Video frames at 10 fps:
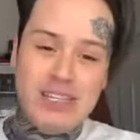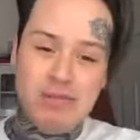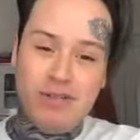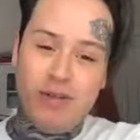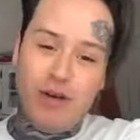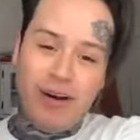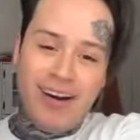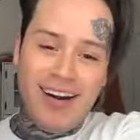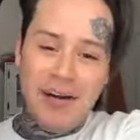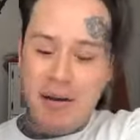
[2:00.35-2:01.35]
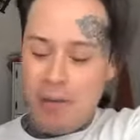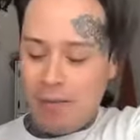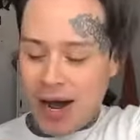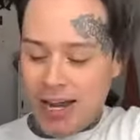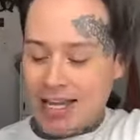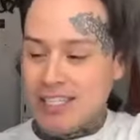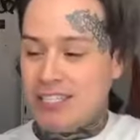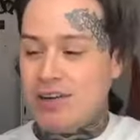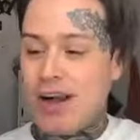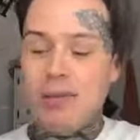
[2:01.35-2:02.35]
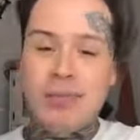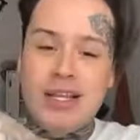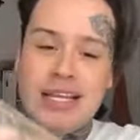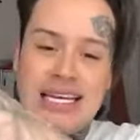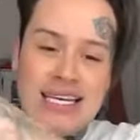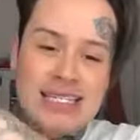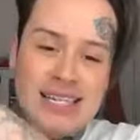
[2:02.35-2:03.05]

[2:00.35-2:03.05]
before, my Instagram link is